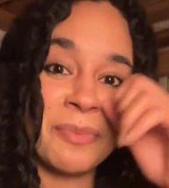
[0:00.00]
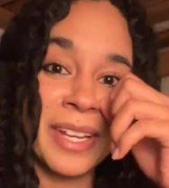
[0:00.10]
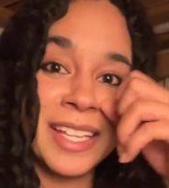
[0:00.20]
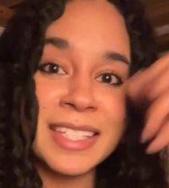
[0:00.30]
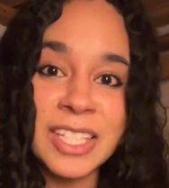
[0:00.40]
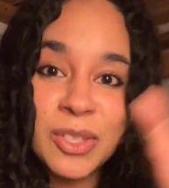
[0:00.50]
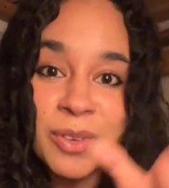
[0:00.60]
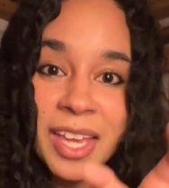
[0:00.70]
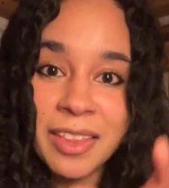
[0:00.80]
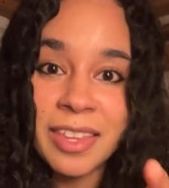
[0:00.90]
but it's like you
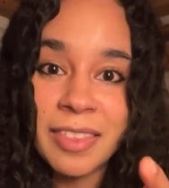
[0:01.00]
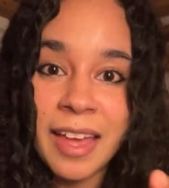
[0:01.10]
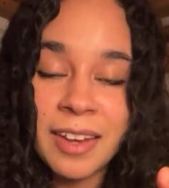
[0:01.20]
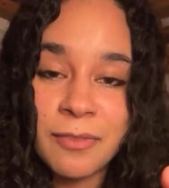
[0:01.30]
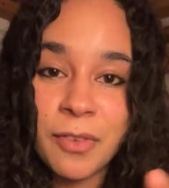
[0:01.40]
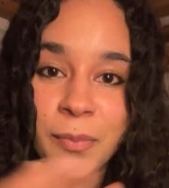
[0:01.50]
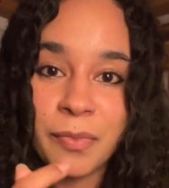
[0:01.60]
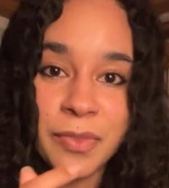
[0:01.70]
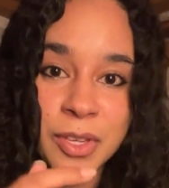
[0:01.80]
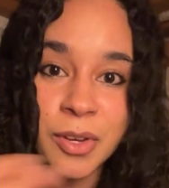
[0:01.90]
get like that info,
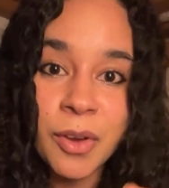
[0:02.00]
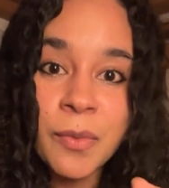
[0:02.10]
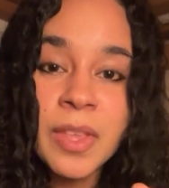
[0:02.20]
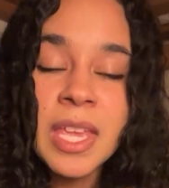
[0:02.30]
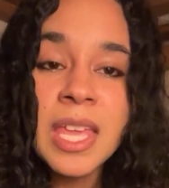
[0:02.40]
you know?